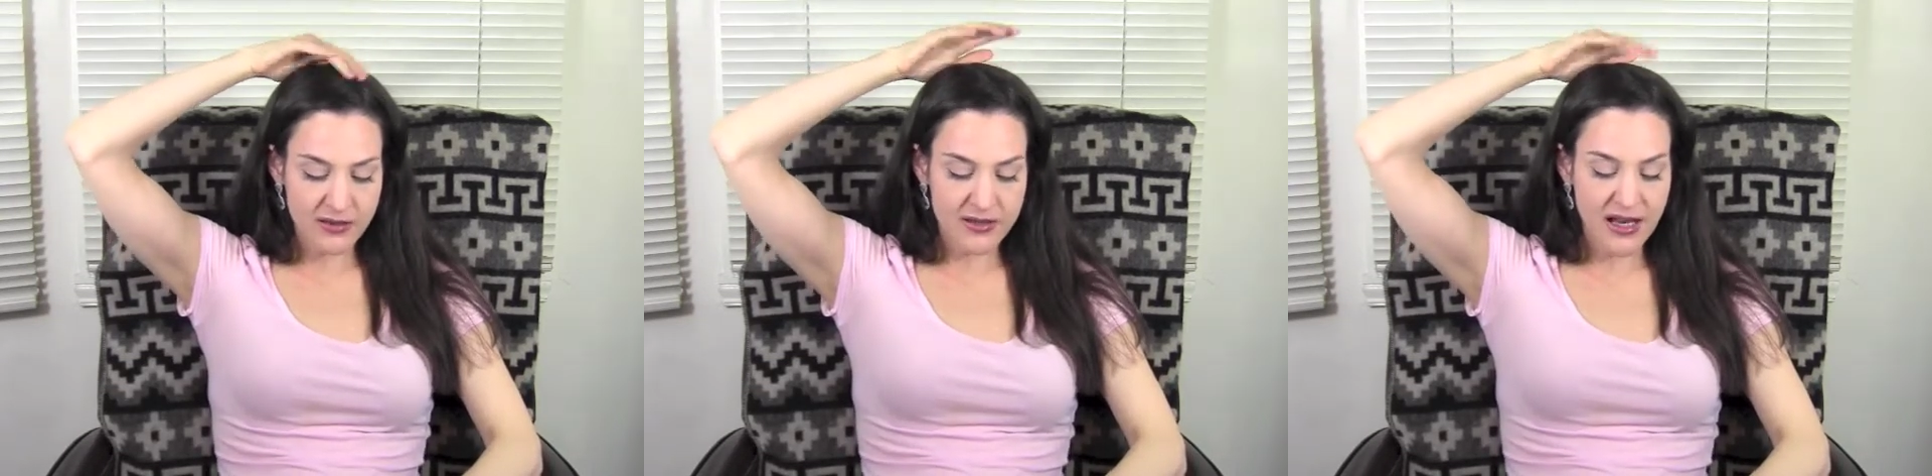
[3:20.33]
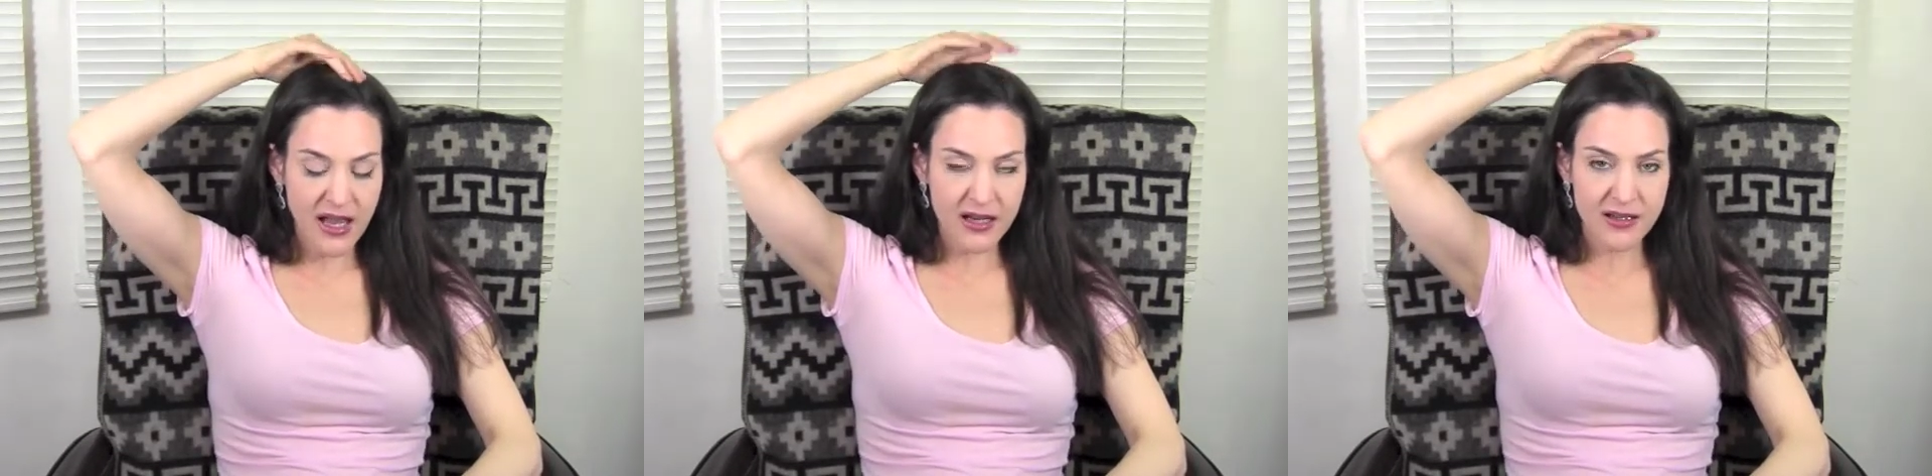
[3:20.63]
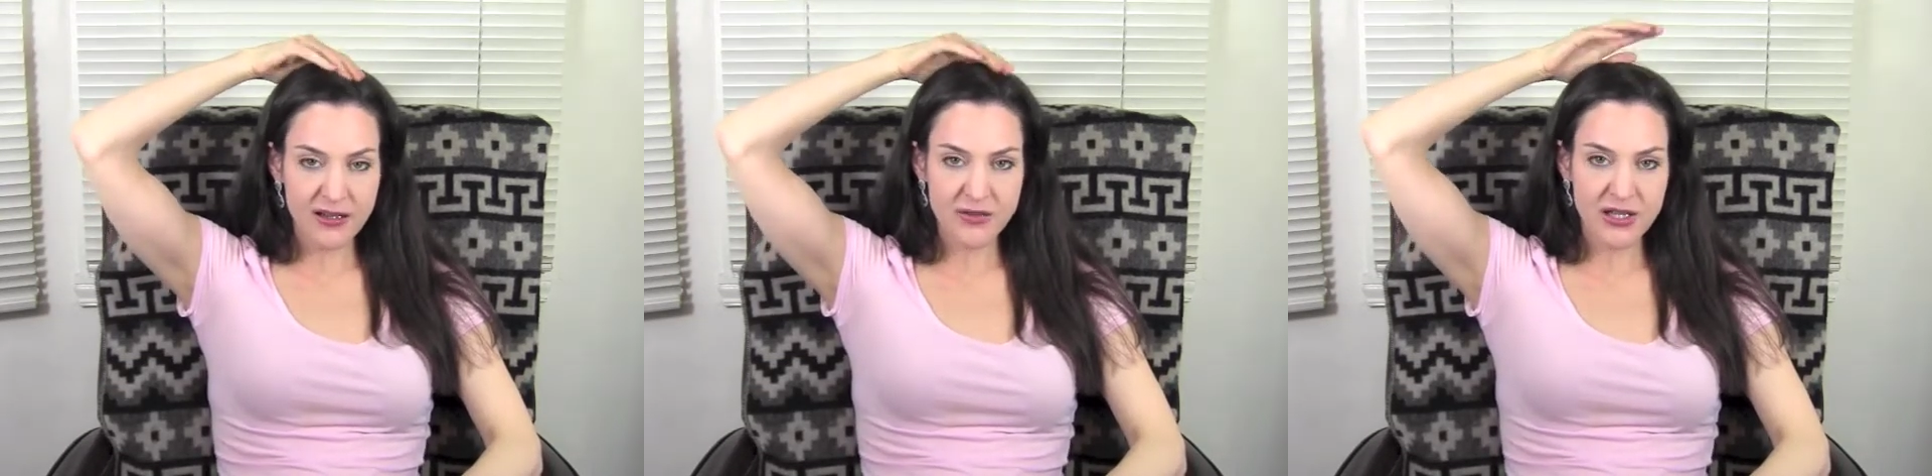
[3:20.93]
there's not
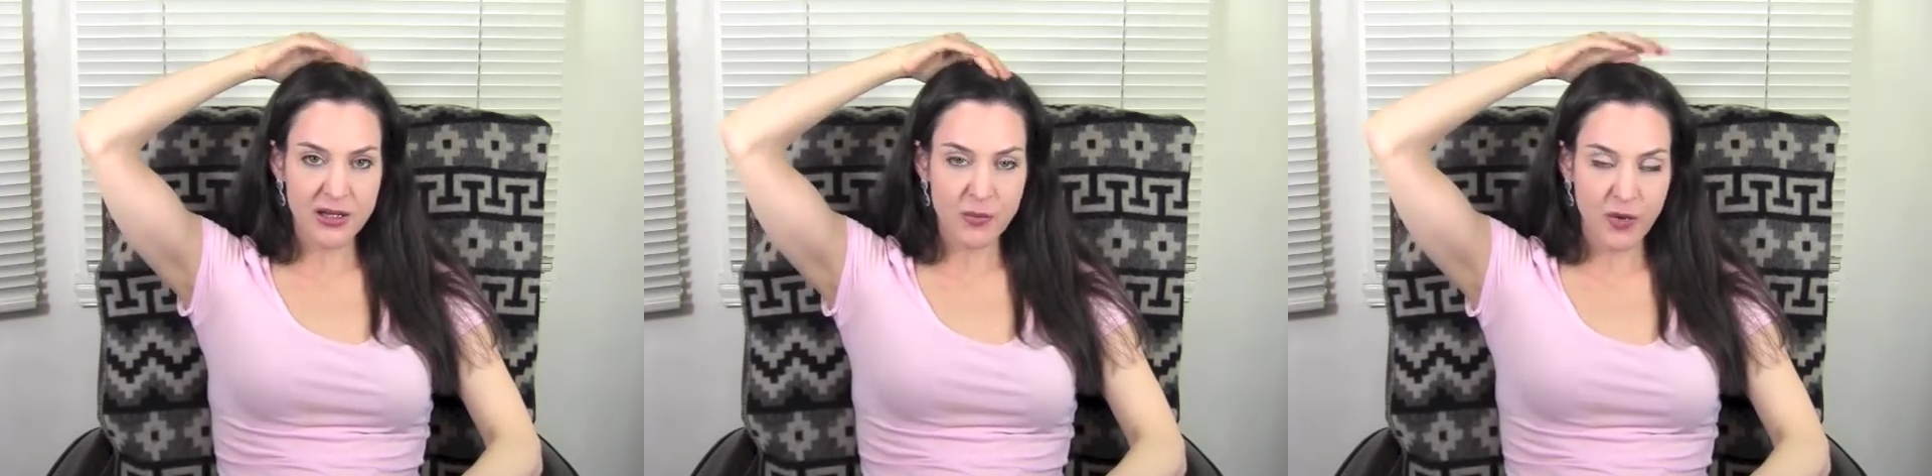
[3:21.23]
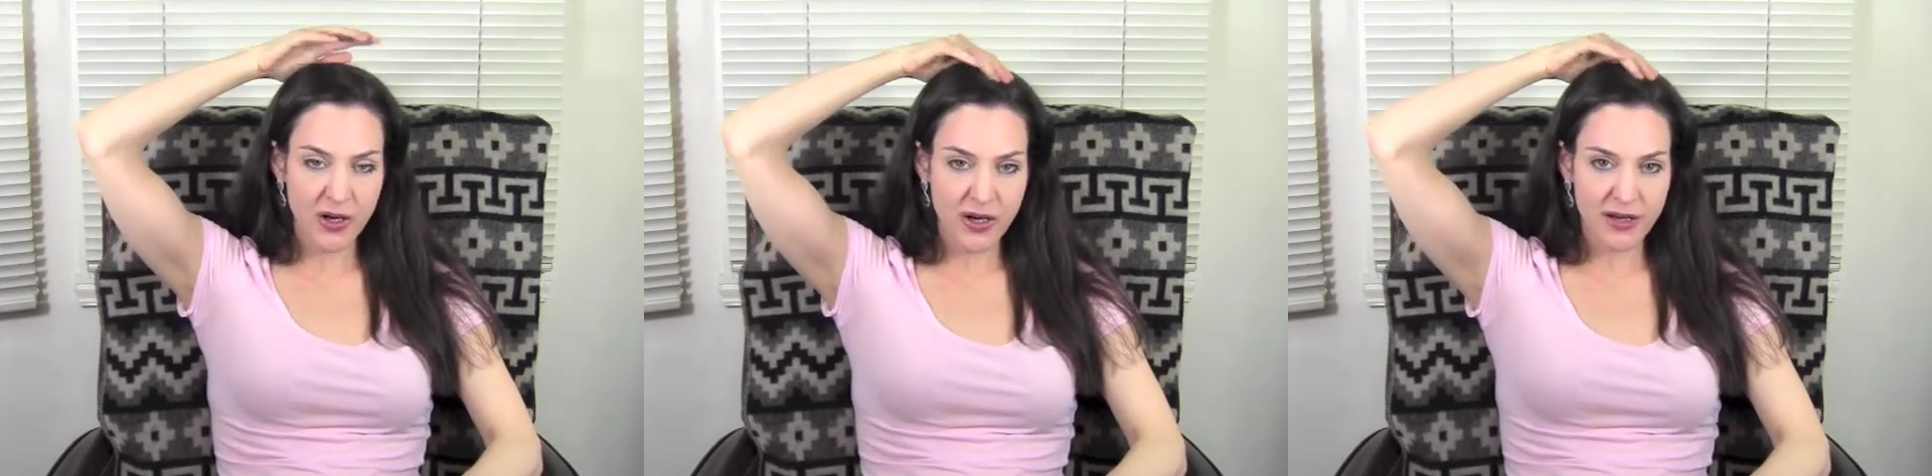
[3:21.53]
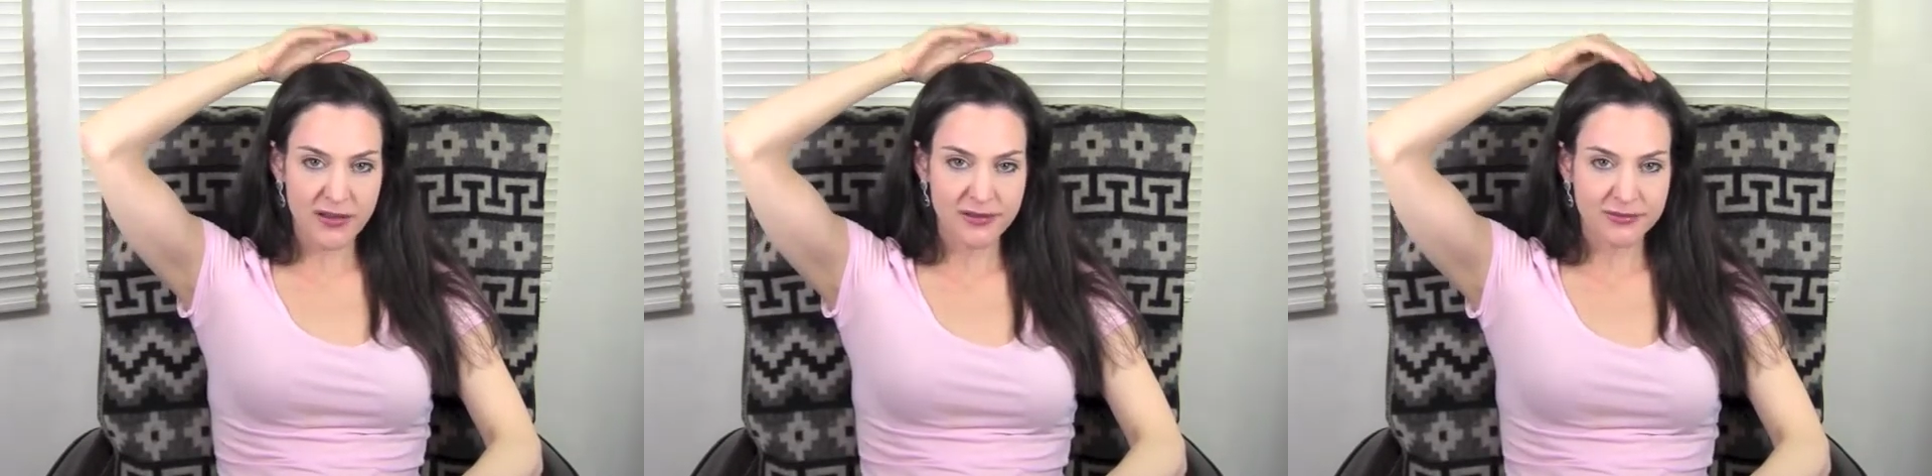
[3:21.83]
enough teamwork,